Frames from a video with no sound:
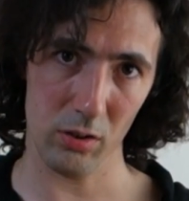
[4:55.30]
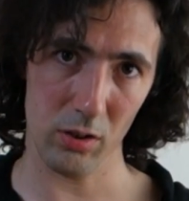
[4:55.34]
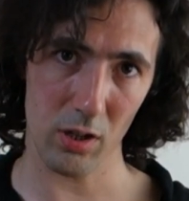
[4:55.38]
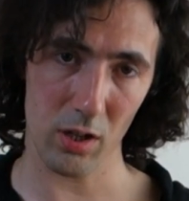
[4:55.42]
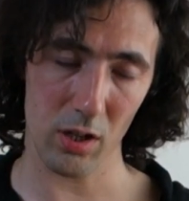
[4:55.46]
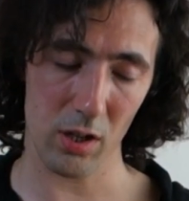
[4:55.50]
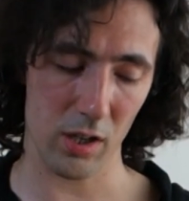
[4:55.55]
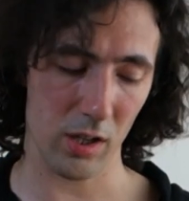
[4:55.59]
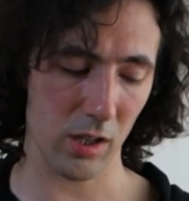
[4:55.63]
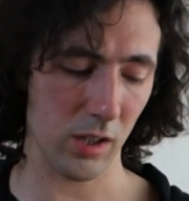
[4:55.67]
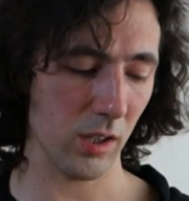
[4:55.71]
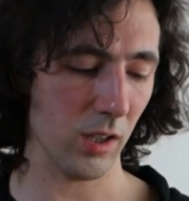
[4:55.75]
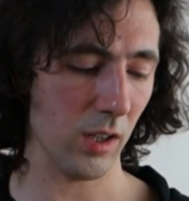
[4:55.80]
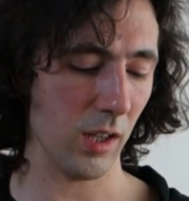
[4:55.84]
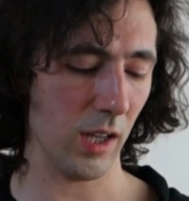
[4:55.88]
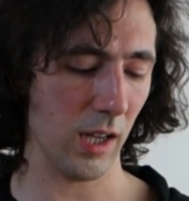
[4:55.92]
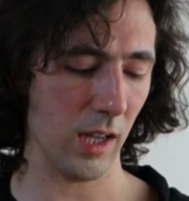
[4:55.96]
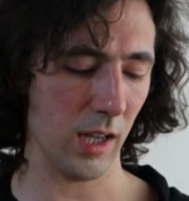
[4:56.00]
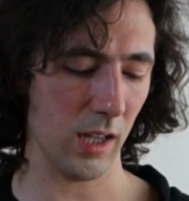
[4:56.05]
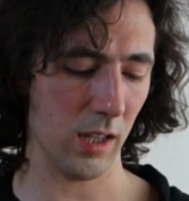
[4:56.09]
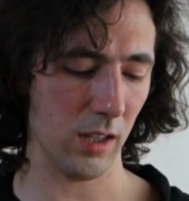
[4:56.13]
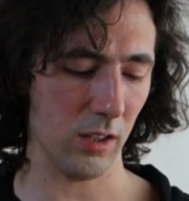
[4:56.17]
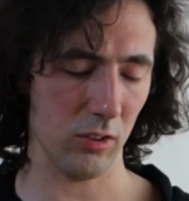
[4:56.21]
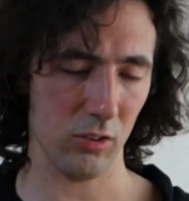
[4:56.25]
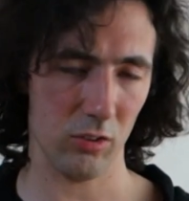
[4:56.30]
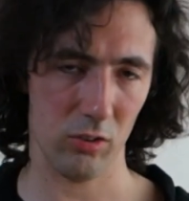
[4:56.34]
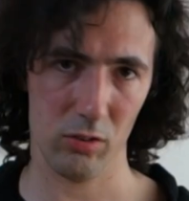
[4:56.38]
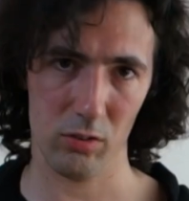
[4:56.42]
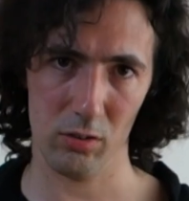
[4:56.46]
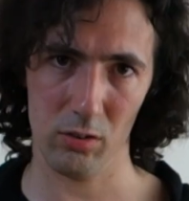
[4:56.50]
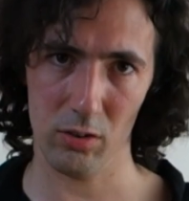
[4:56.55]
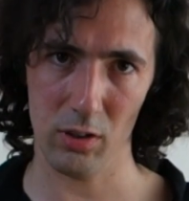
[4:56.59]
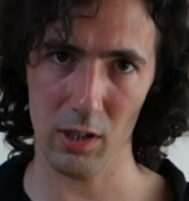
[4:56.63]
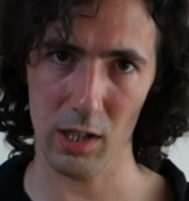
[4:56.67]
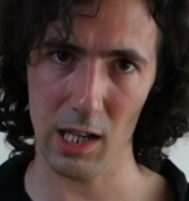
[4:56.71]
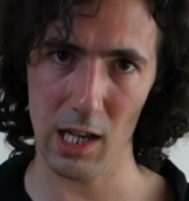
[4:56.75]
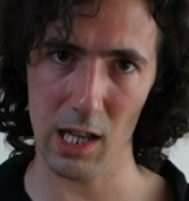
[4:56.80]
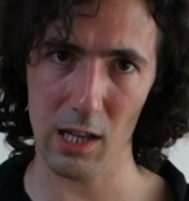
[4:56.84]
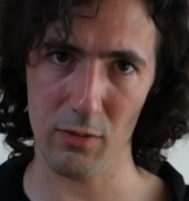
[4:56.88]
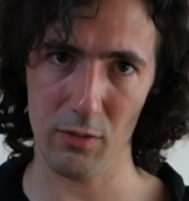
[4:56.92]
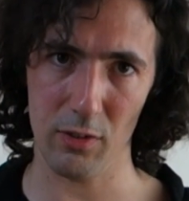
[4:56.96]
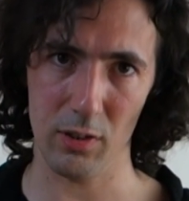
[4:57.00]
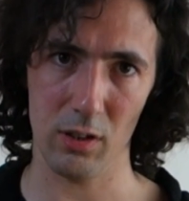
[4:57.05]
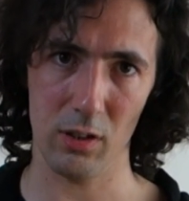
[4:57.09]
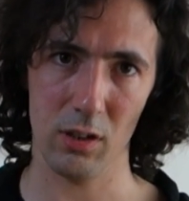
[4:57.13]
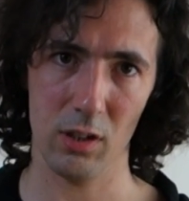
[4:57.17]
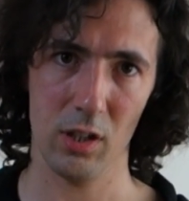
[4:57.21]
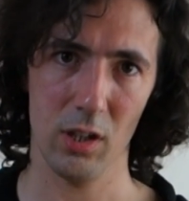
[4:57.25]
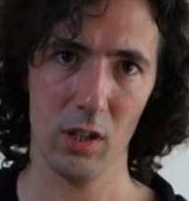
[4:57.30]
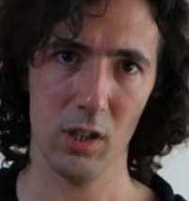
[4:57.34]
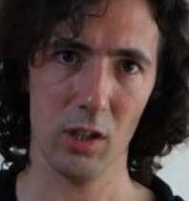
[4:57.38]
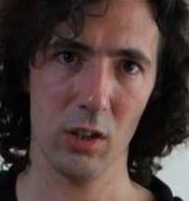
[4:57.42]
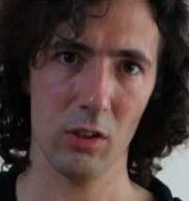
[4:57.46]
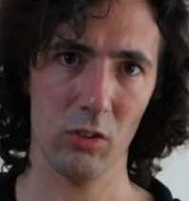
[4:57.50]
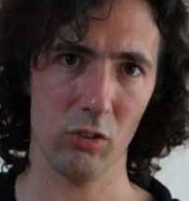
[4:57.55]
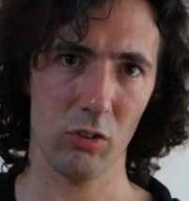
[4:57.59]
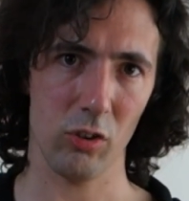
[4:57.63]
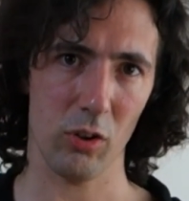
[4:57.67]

9 and 11.